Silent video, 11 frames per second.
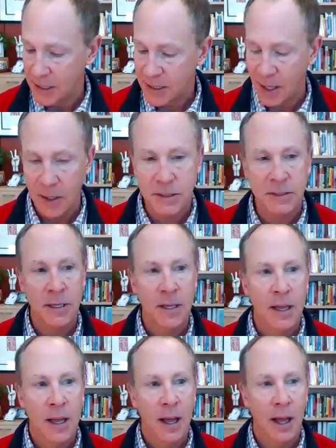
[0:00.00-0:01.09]
Tell us
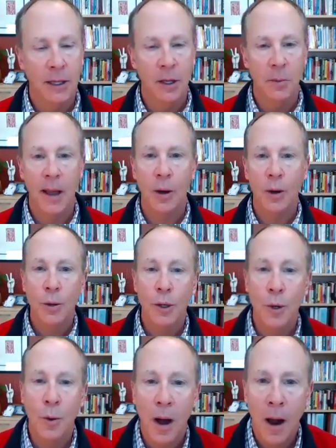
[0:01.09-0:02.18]
a little about who
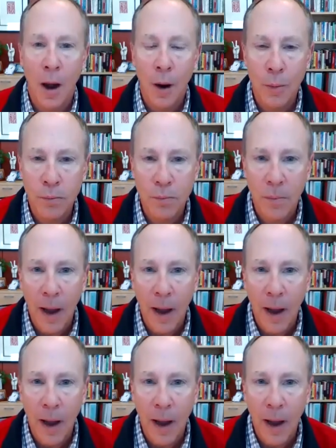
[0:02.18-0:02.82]
you are,